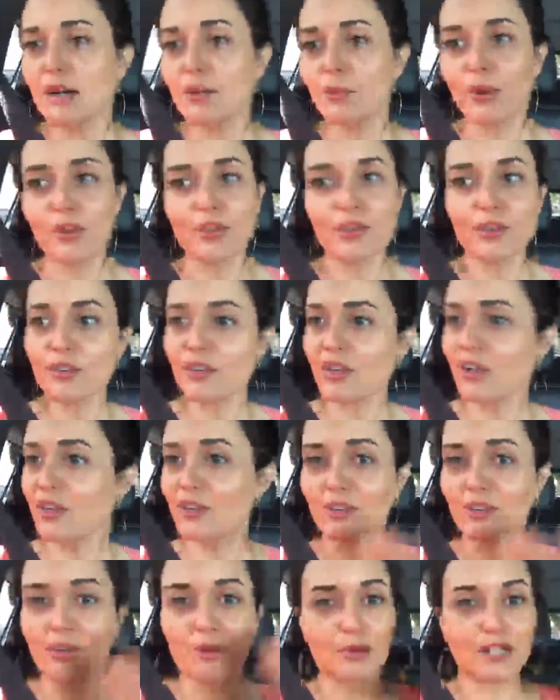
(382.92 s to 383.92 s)
Whether or not
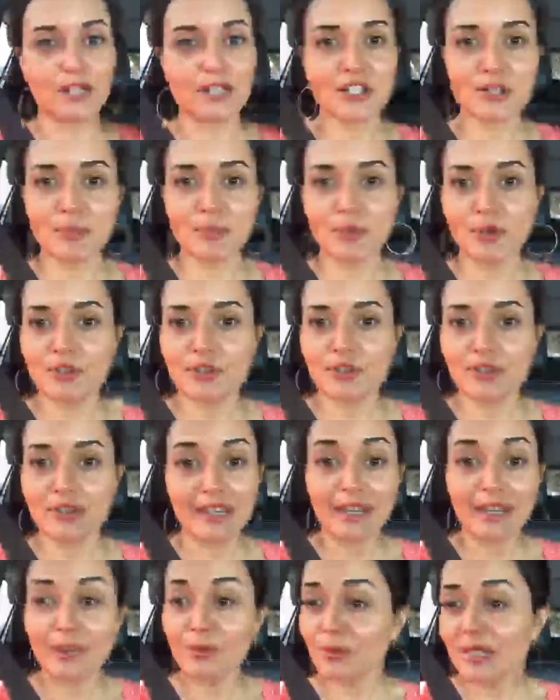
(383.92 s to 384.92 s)
you're a religious person,
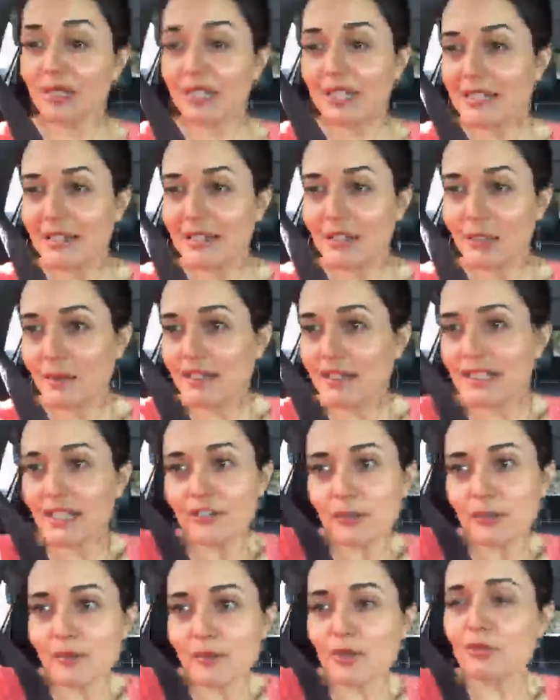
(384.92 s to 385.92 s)
and I don't really consider
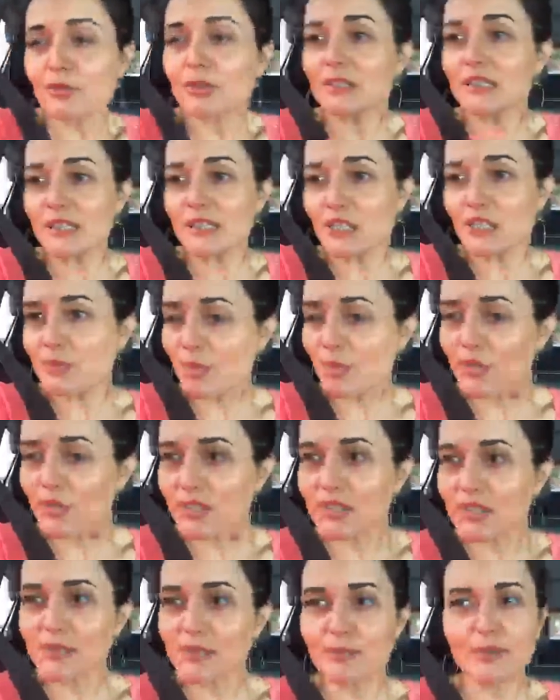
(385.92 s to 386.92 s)
myself to be a religious
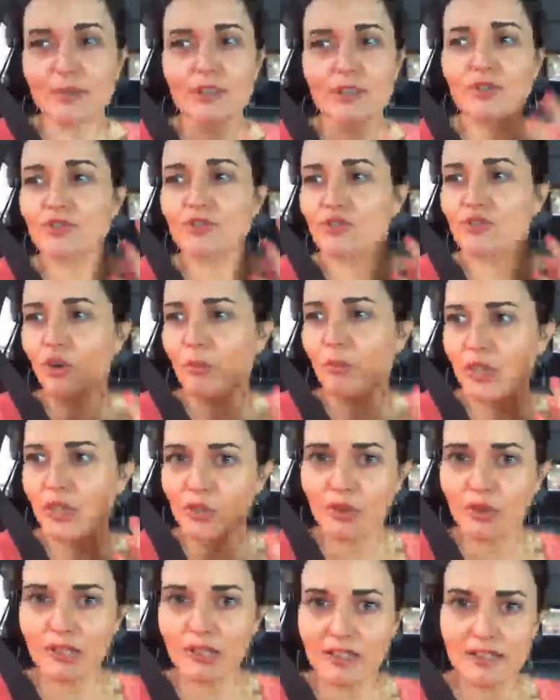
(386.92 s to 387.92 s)
person, but there's so many
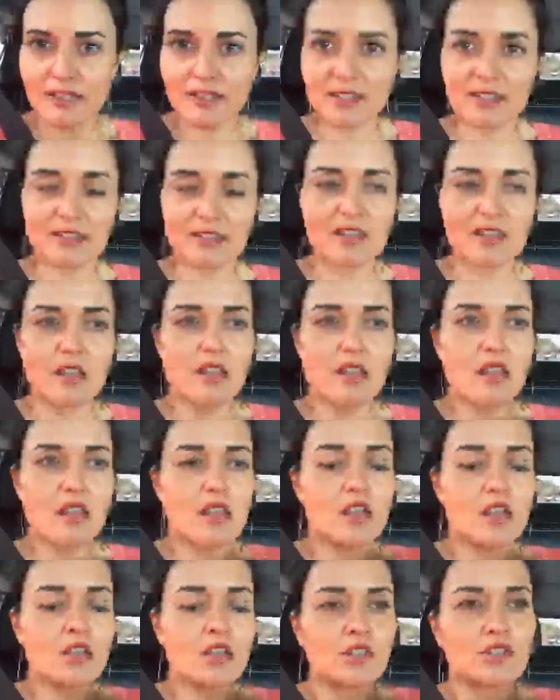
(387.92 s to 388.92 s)
great lessons.
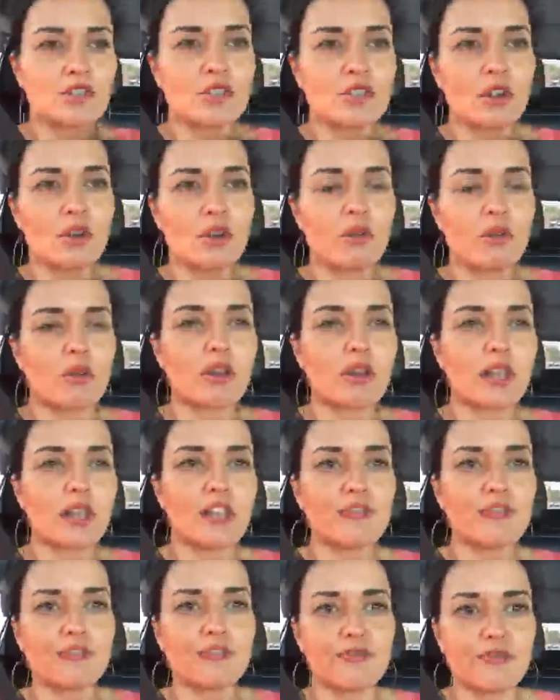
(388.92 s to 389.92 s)
So
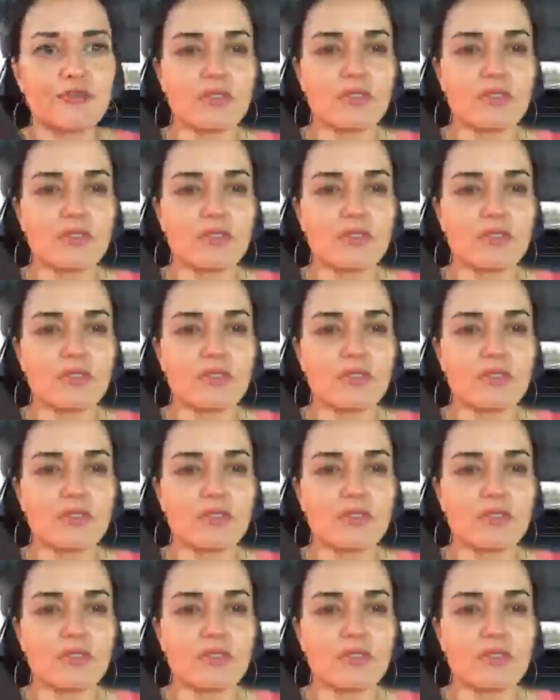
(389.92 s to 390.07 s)
if